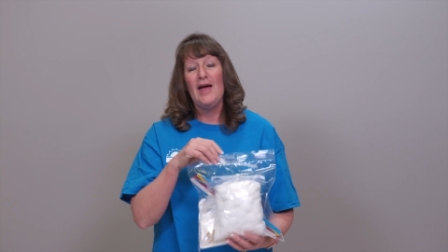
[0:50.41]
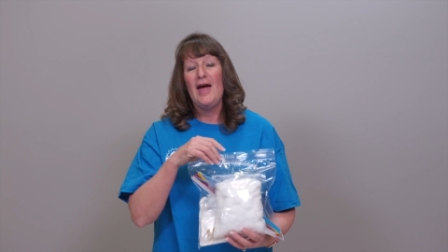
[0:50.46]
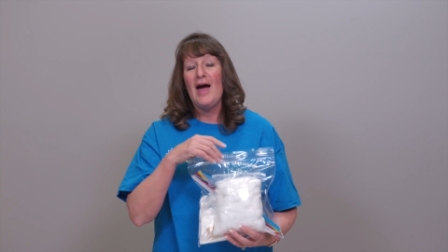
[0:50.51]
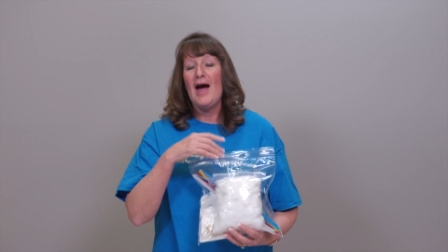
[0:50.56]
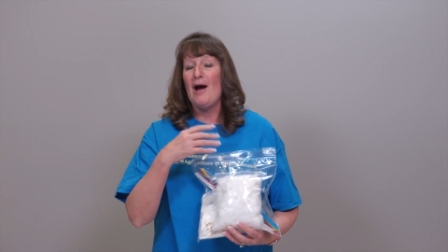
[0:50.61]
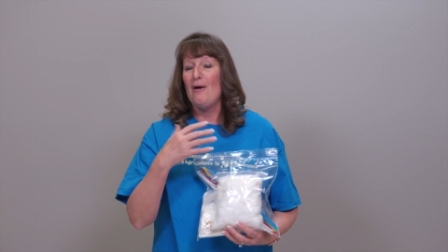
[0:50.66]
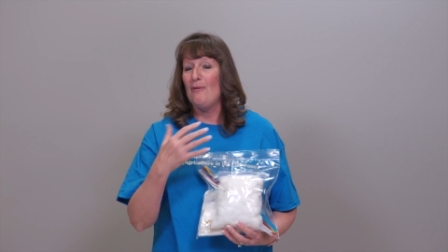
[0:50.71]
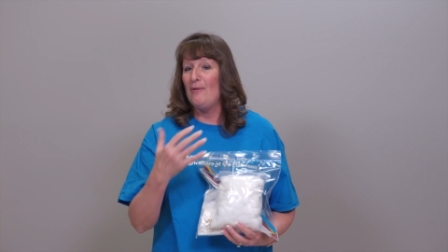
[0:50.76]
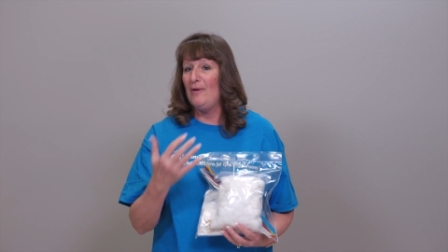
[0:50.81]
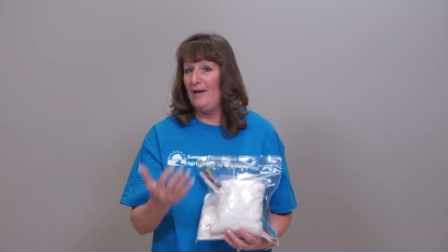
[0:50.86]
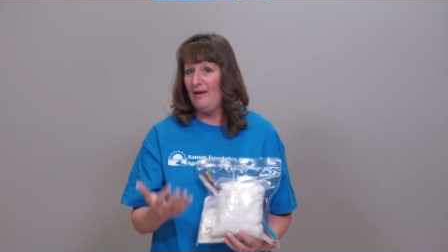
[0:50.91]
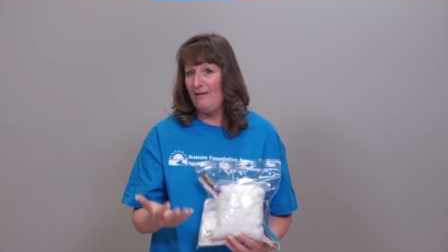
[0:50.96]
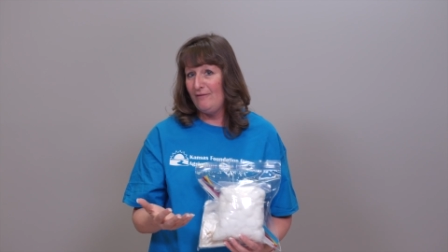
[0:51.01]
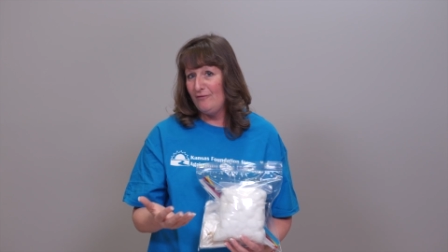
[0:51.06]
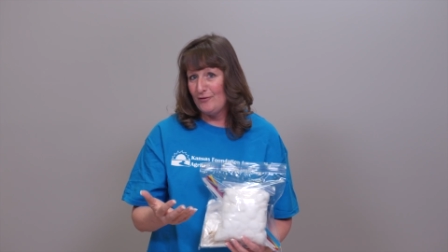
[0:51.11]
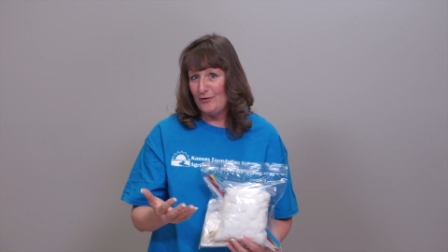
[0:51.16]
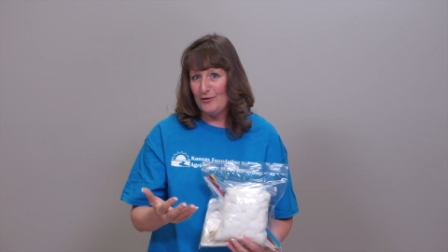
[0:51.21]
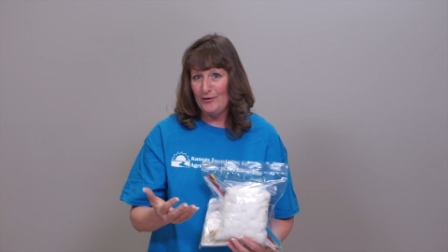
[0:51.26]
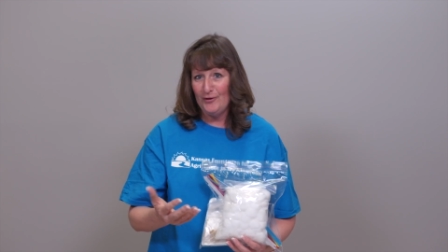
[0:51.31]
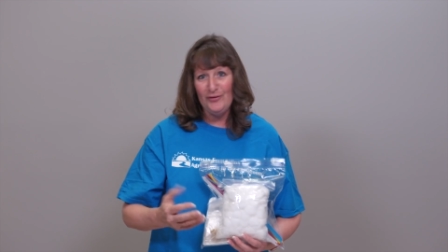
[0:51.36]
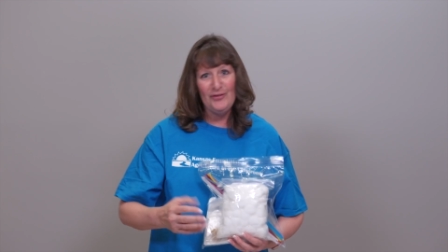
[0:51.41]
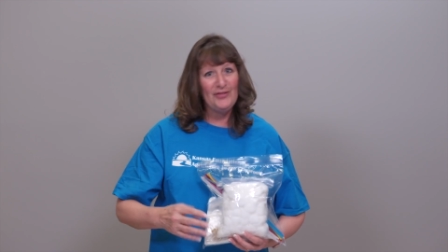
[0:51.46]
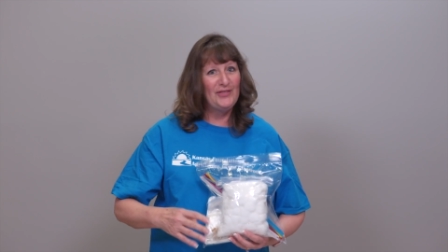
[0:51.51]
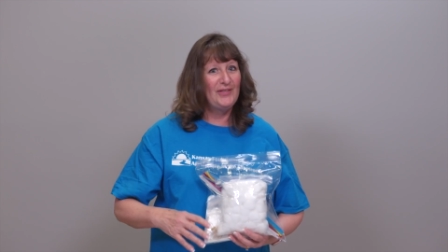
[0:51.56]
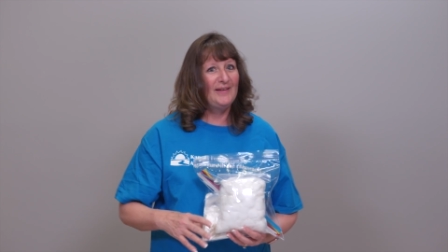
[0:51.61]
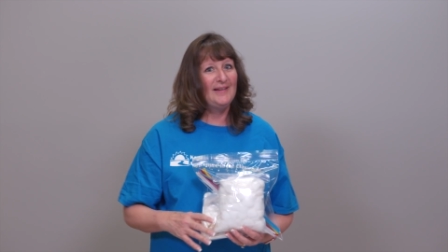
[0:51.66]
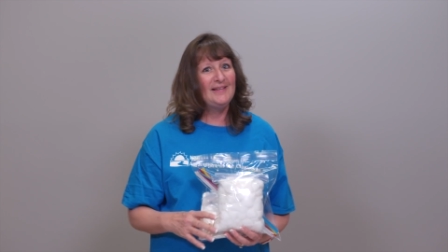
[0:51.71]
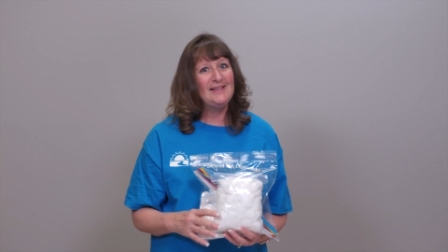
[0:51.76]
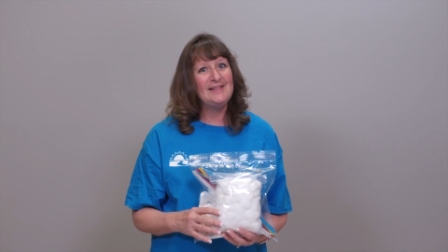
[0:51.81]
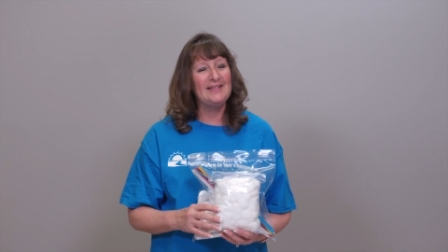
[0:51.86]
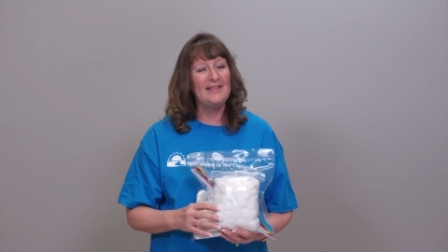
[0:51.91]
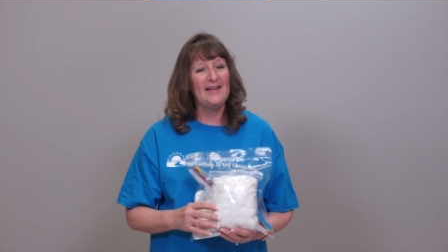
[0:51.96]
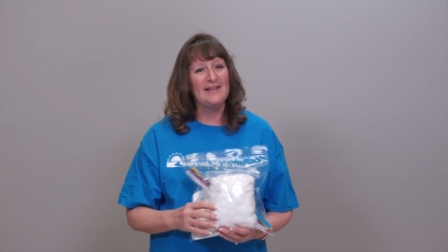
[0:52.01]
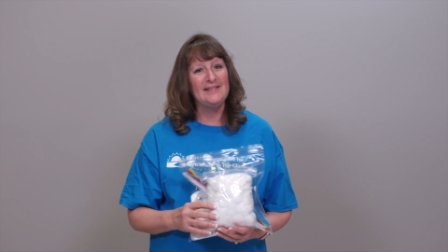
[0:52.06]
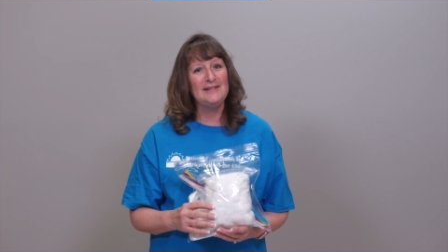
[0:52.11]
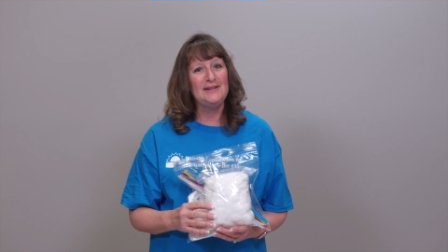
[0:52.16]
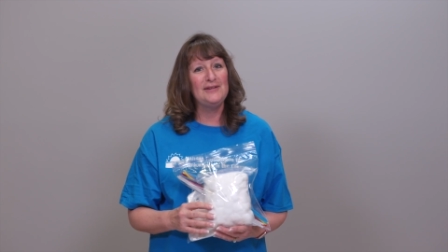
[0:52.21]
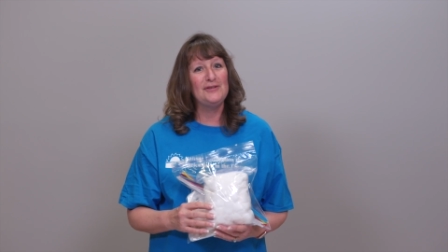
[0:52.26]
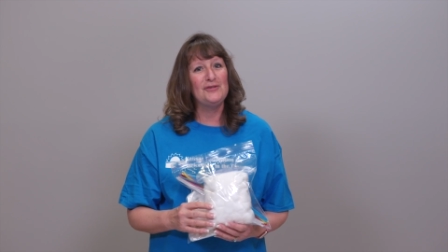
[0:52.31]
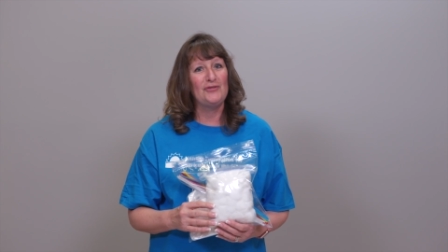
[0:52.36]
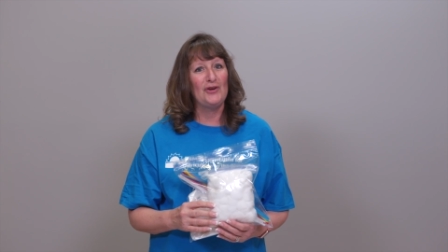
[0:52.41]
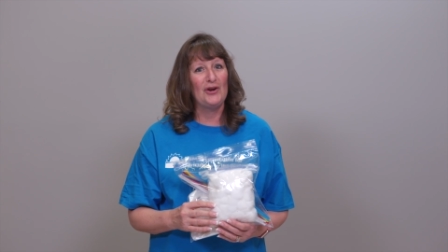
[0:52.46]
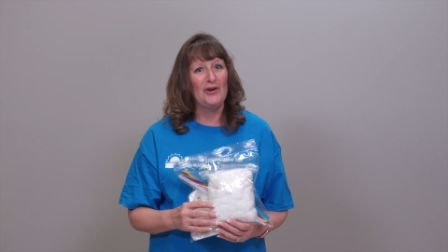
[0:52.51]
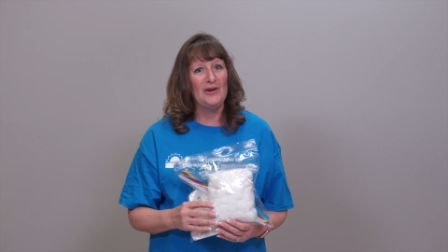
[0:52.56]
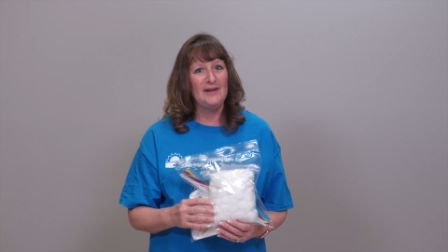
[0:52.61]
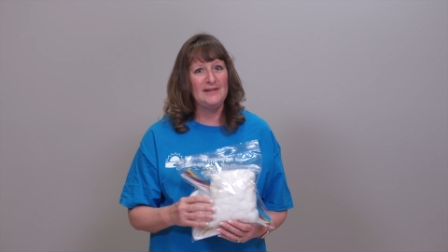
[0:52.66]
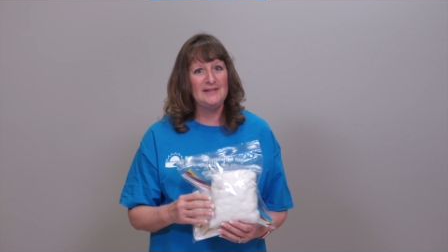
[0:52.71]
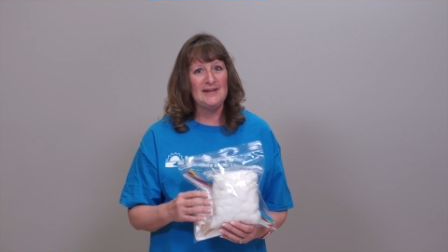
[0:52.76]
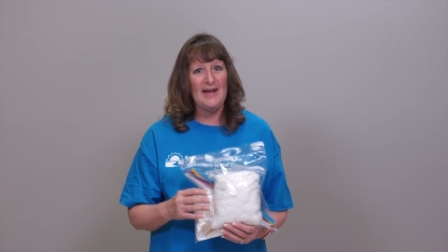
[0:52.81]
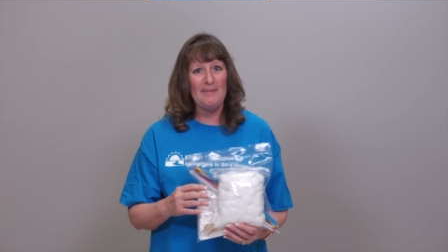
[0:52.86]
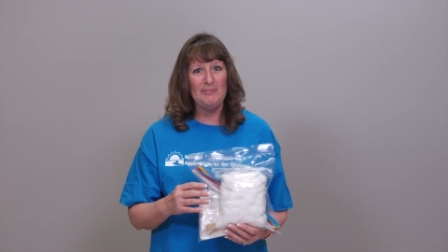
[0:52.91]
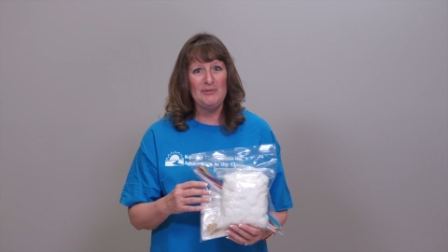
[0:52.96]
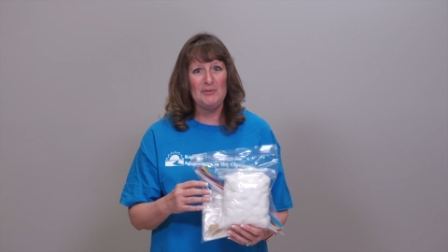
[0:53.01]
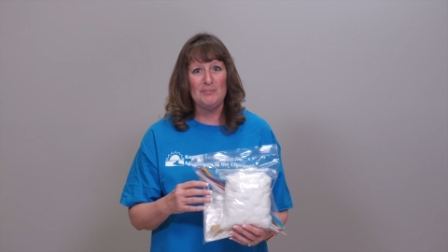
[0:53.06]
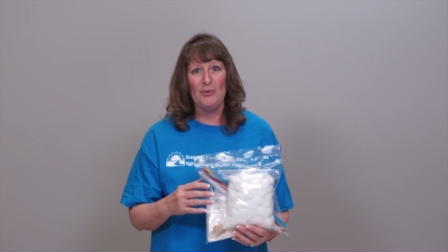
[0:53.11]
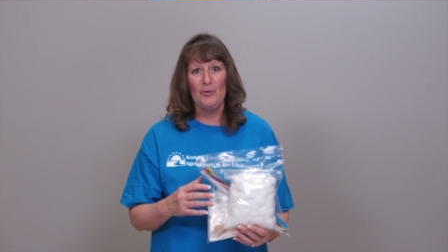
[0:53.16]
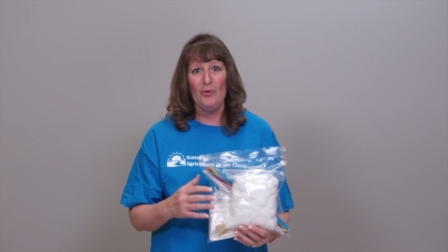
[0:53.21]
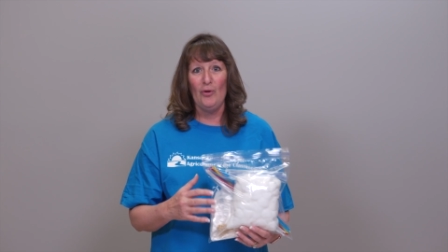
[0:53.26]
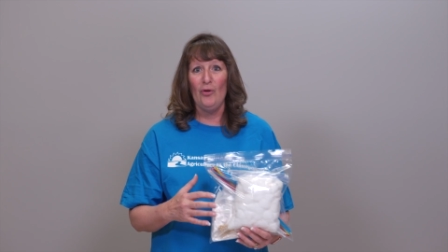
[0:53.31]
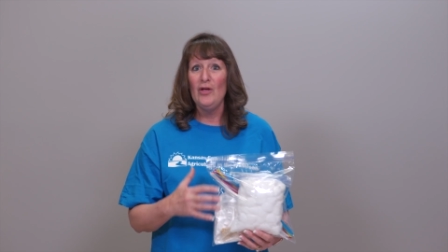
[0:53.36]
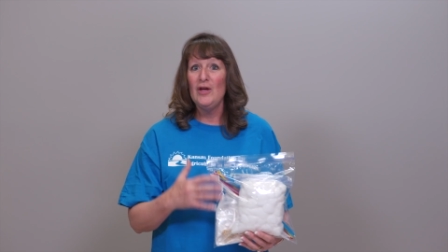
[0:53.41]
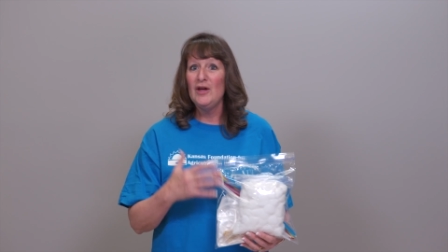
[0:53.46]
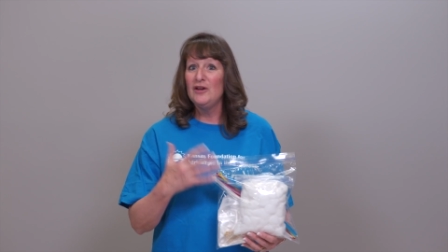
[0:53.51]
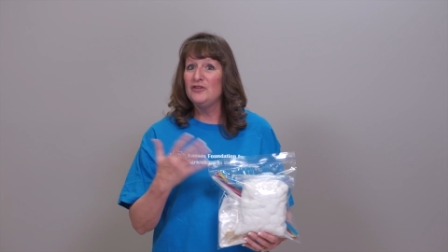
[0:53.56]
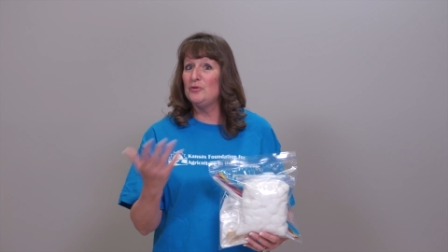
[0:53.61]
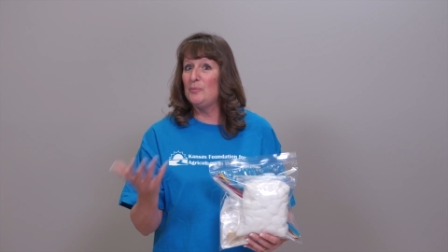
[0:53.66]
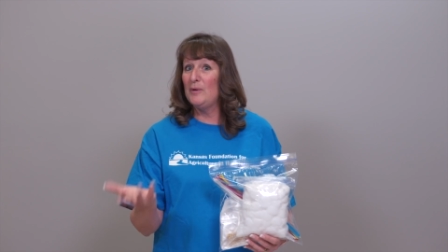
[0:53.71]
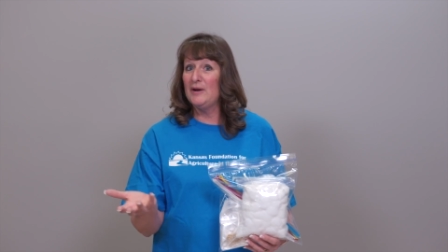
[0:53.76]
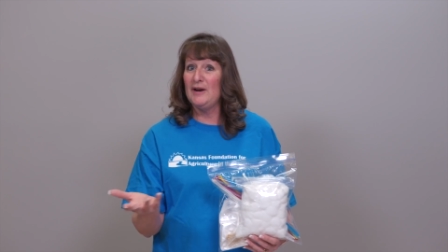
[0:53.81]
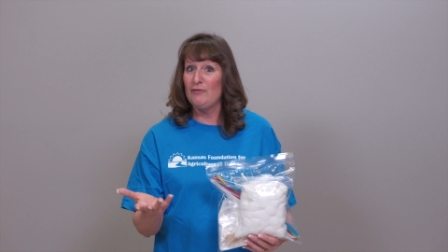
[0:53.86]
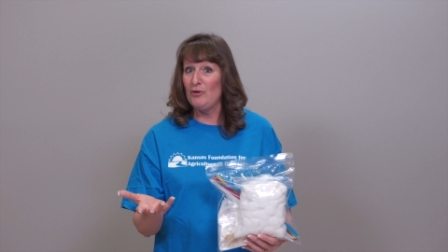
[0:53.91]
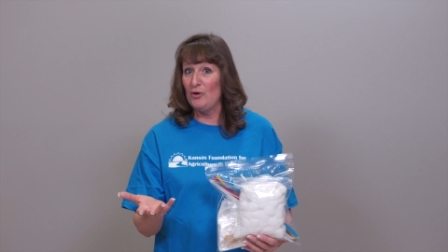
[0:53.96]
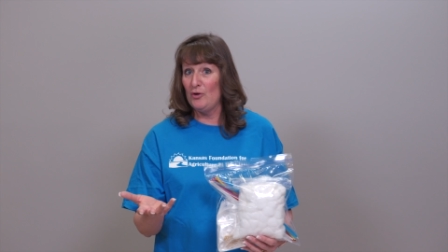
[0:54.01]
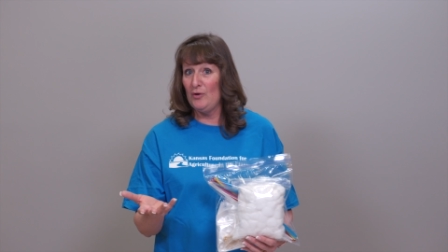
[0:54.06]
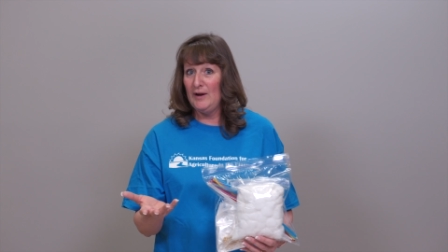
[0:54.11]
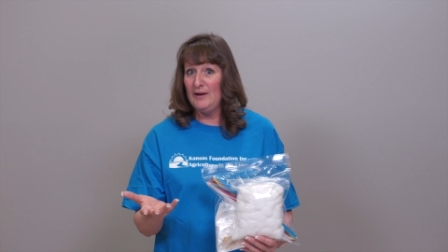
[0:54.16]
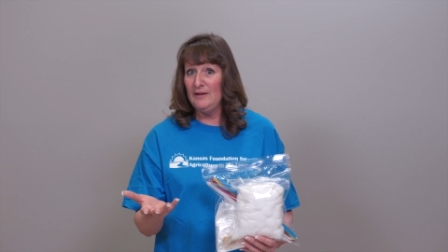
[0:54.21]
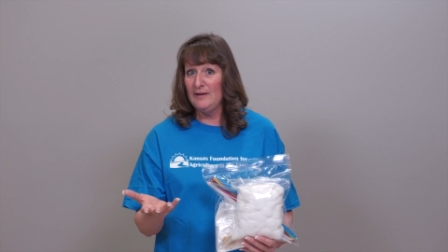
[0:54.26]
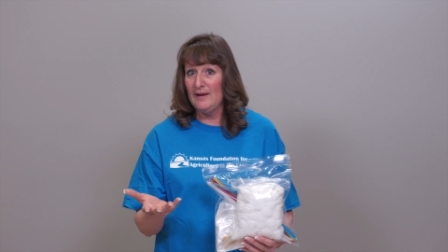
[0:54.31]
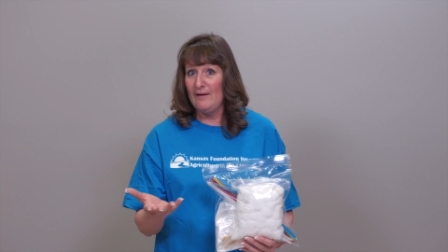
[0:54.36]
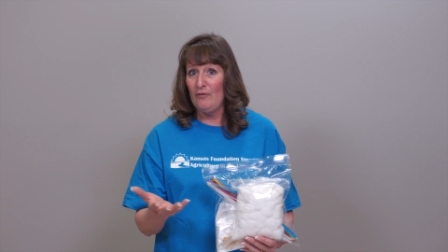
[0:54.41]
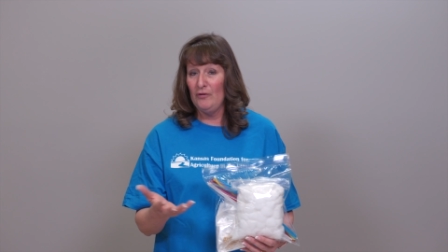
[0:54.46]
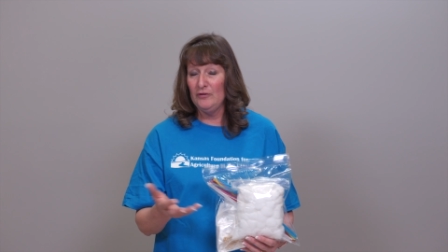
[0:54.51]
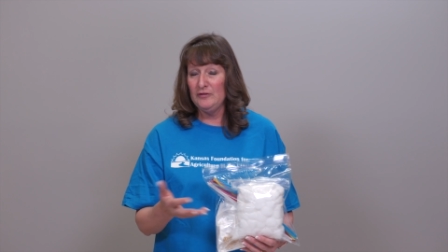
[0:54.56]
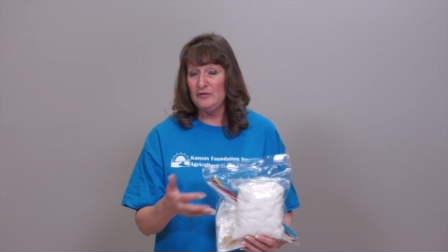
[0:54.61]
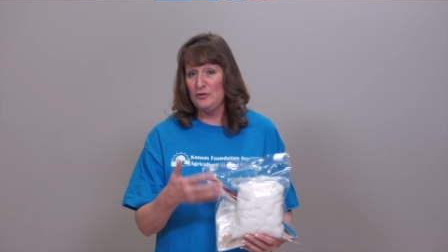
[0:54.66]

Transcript: However, this lesson is very adaptable to whatever grade level,